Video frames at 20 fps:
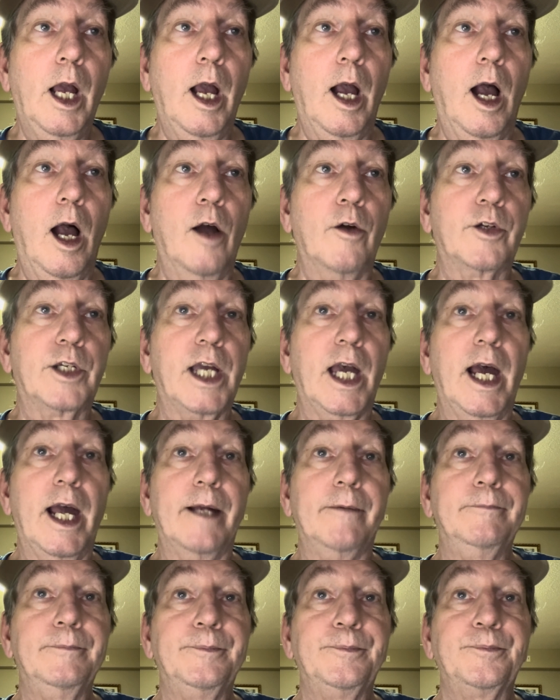
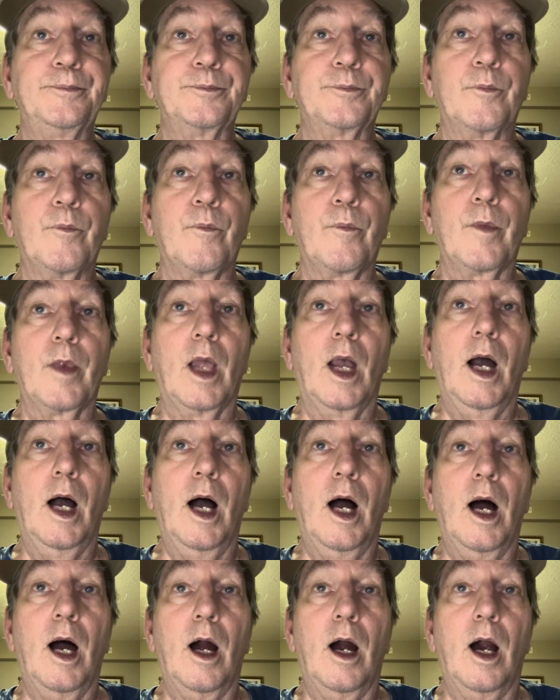Okay.
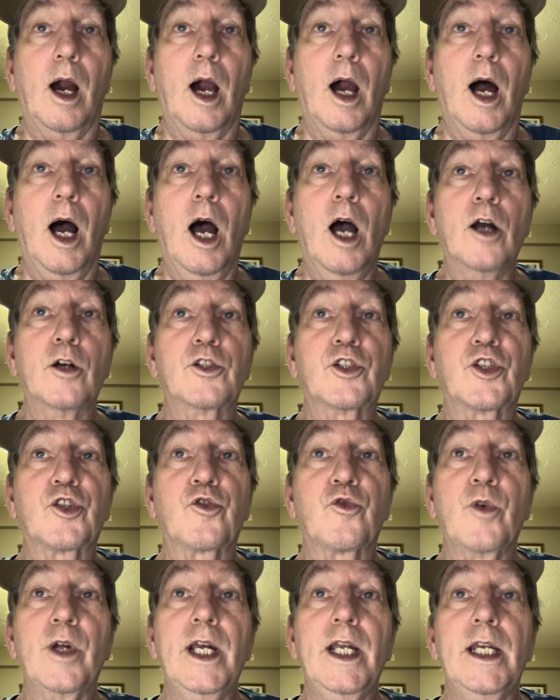Oak
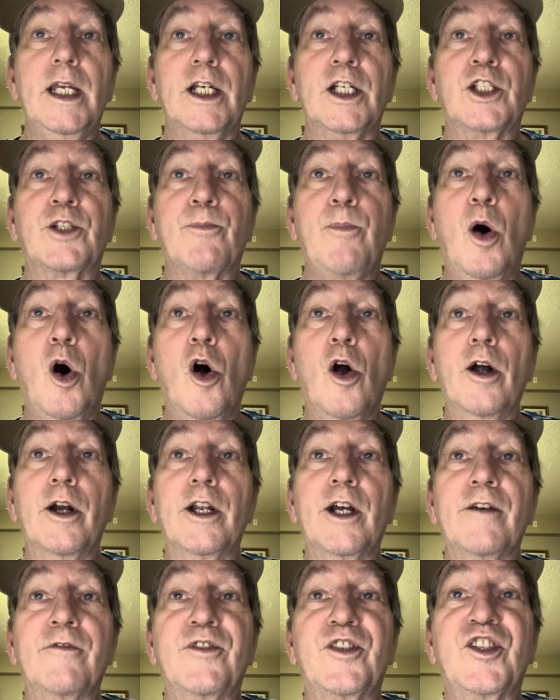Street is
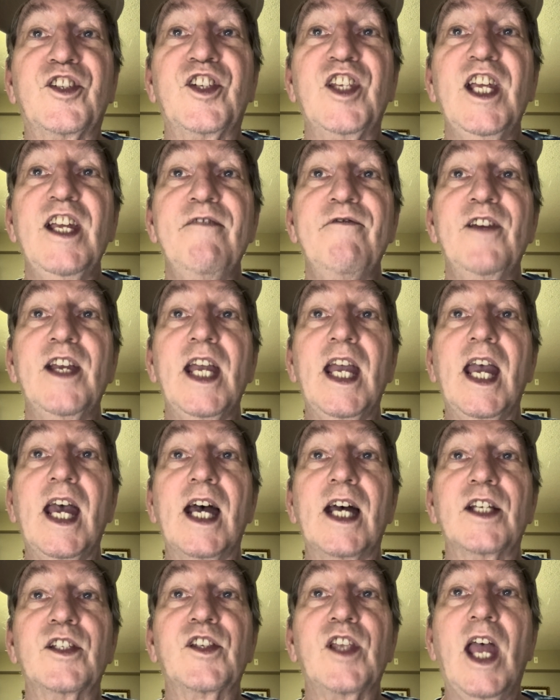part of
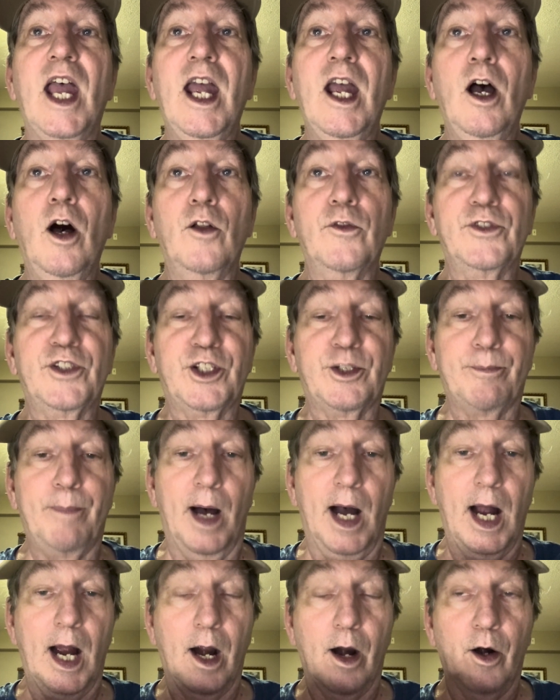CVS
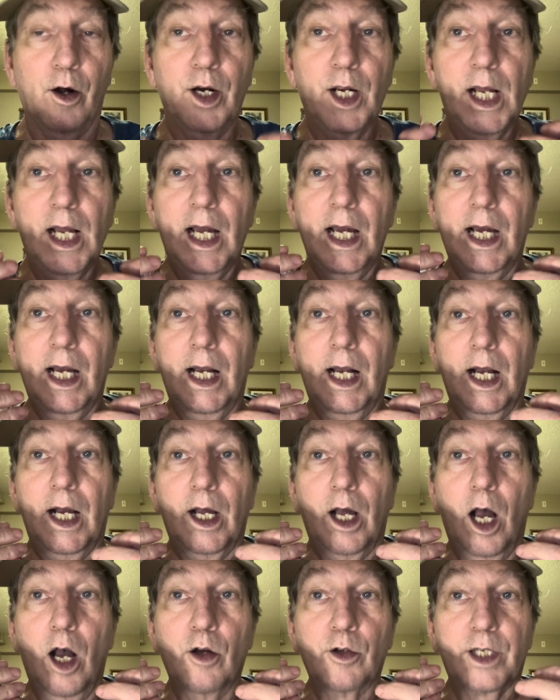HealthSpire.
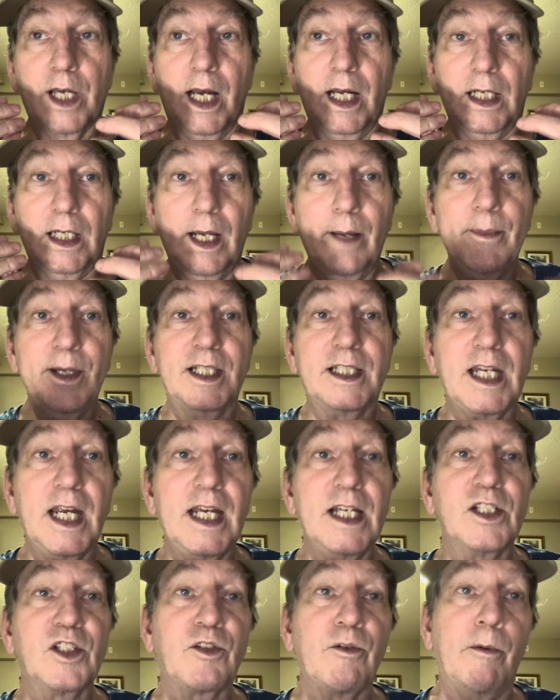Okay, let me tell
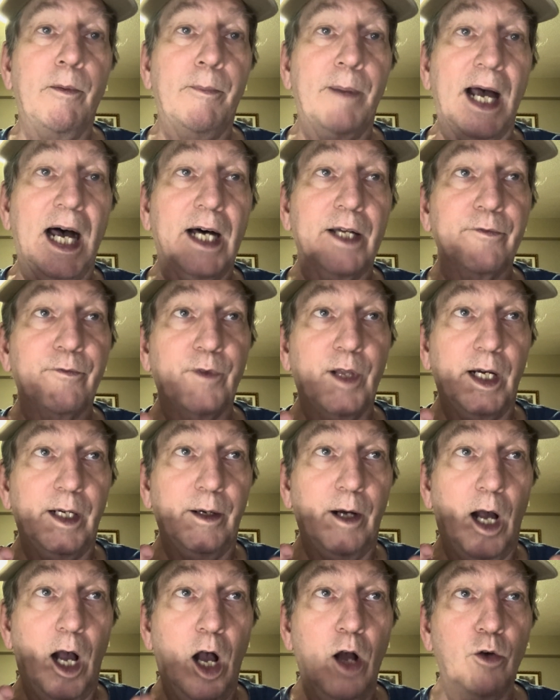you something about
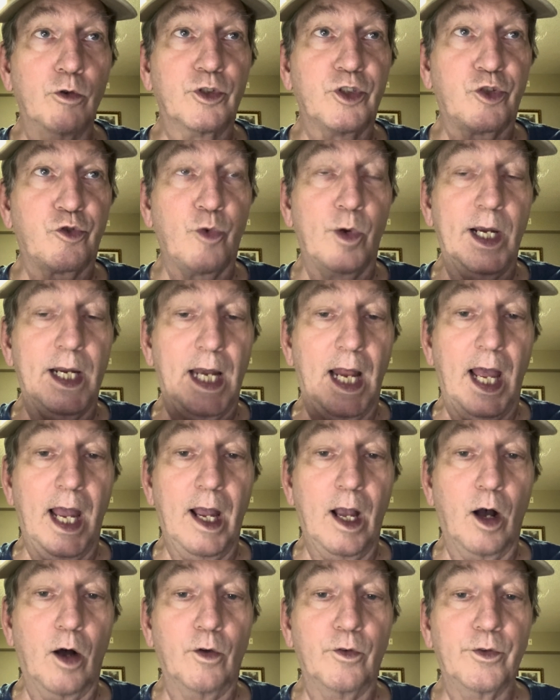Oak Street
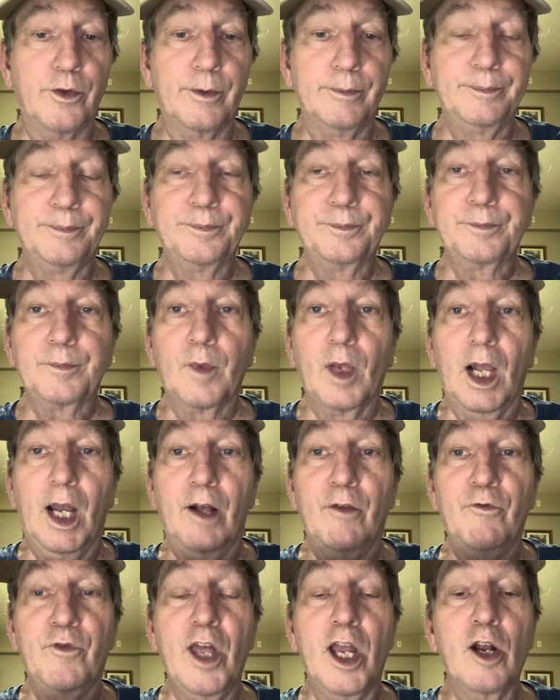Health.
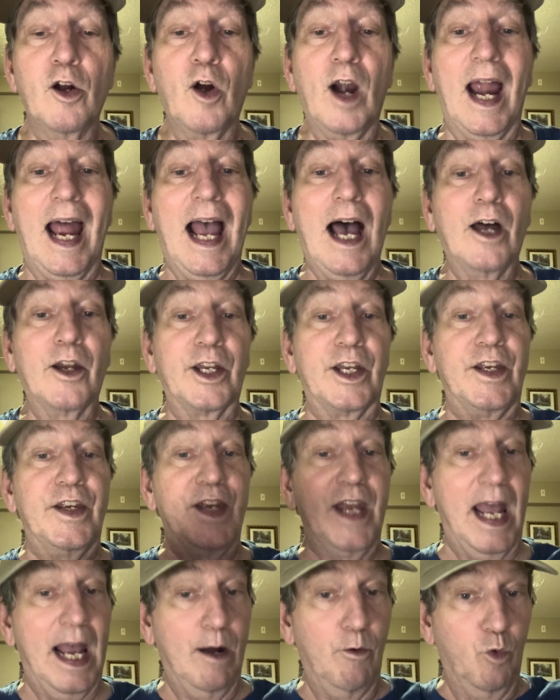They are out a
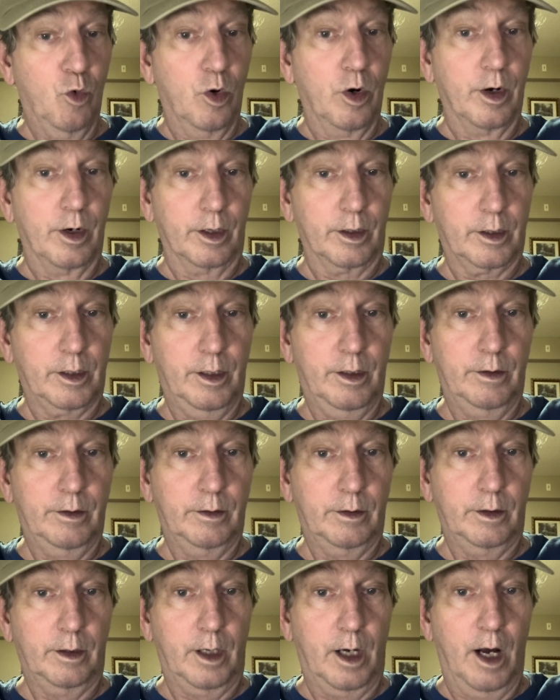network
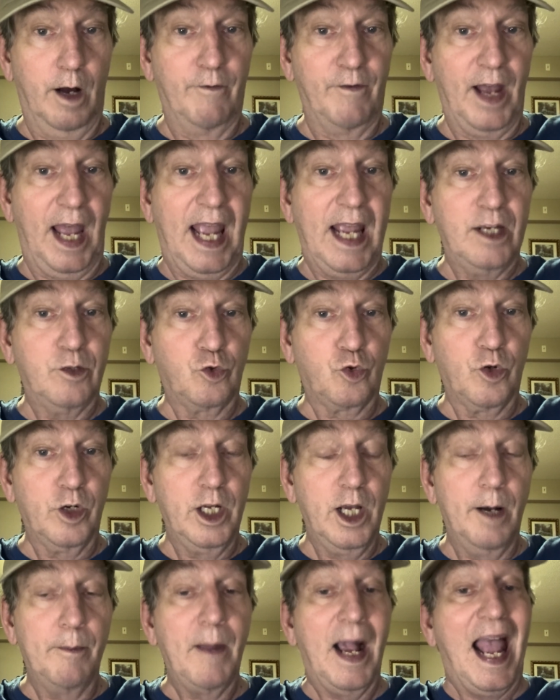of
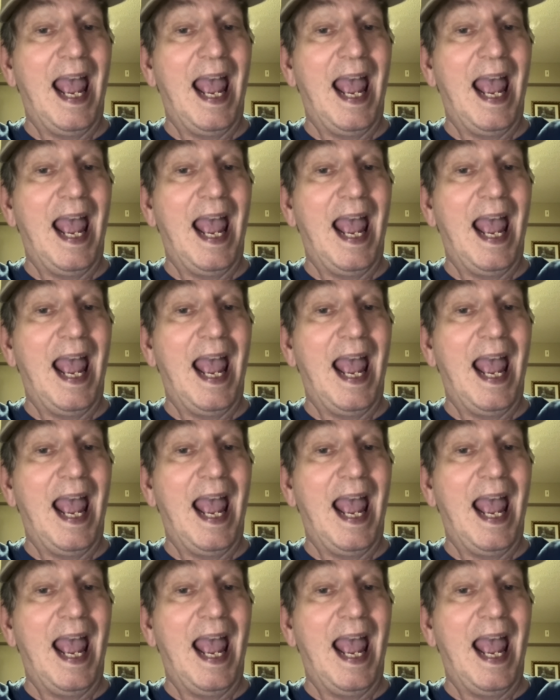Atrium